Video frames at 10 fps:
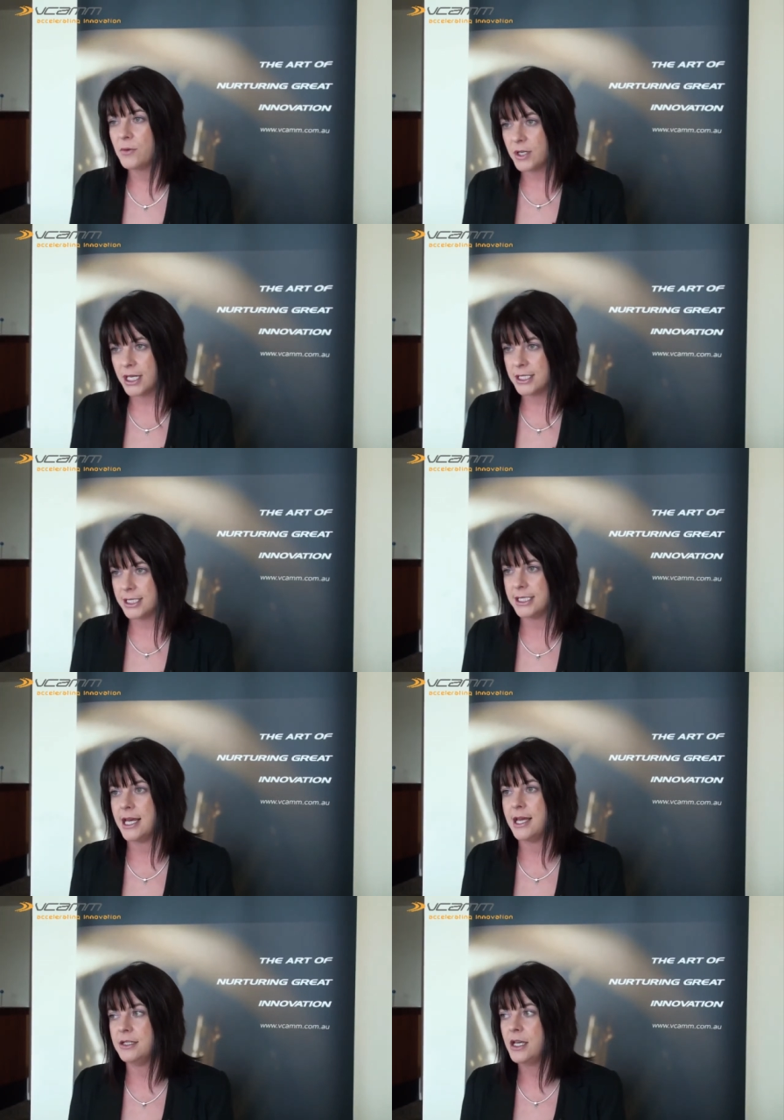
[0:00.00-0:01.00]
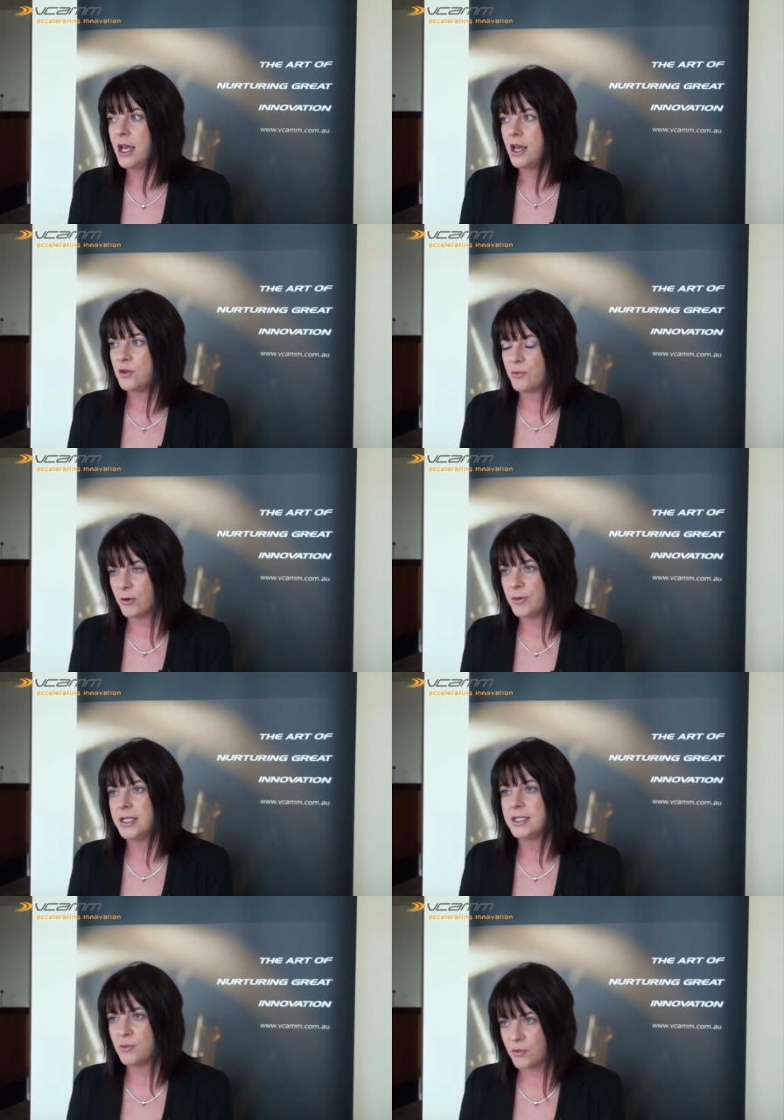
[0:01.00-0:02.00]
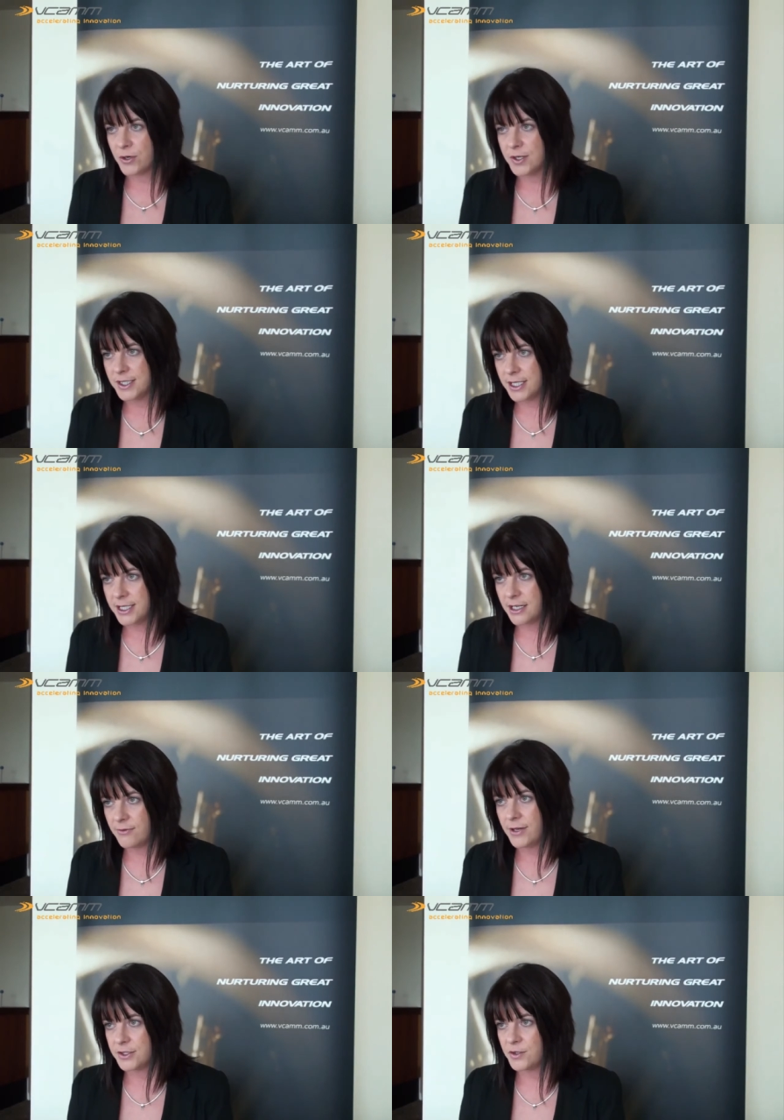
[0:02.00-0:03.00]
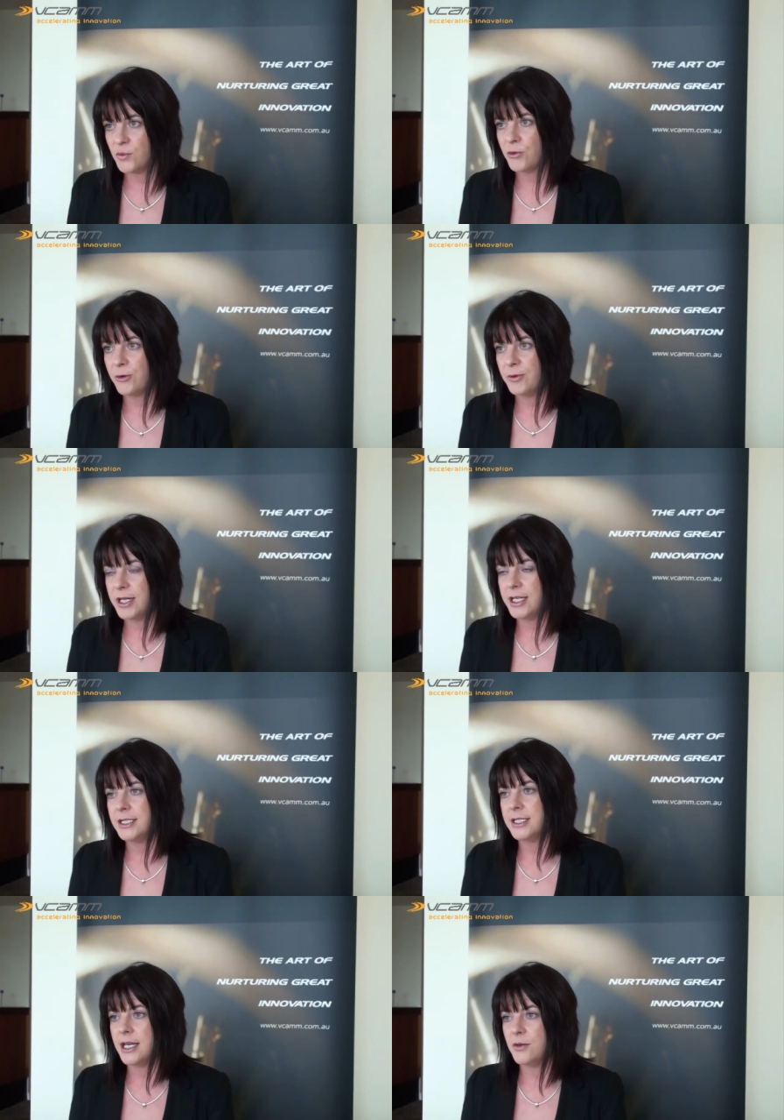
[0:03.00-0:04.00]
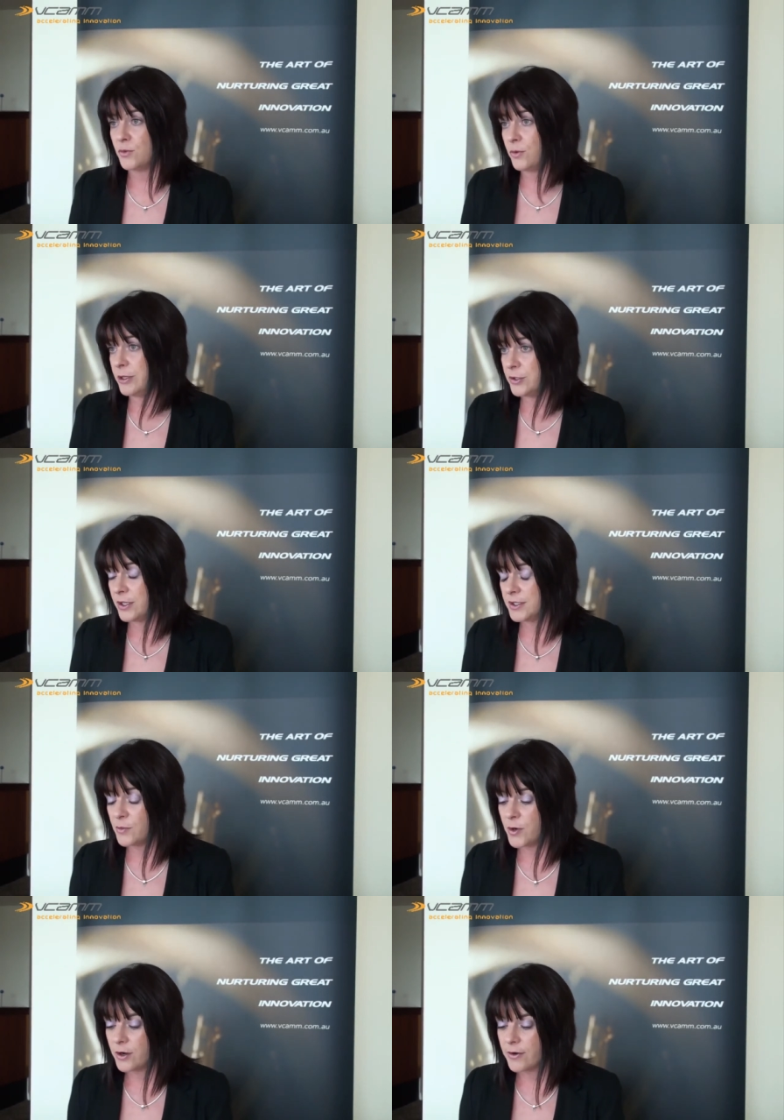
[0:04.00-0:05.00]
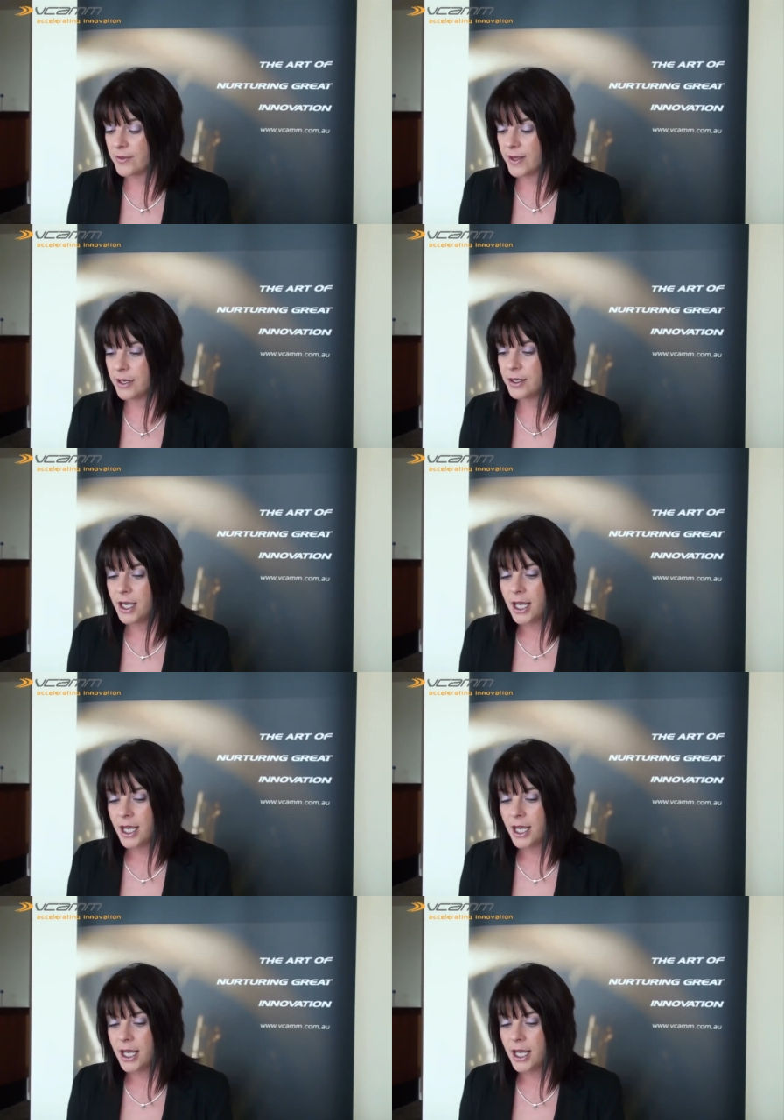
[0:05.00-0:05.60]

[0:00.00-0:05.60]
They want to understand the properties and processing effects on the properties, and we'll be doing some work around that.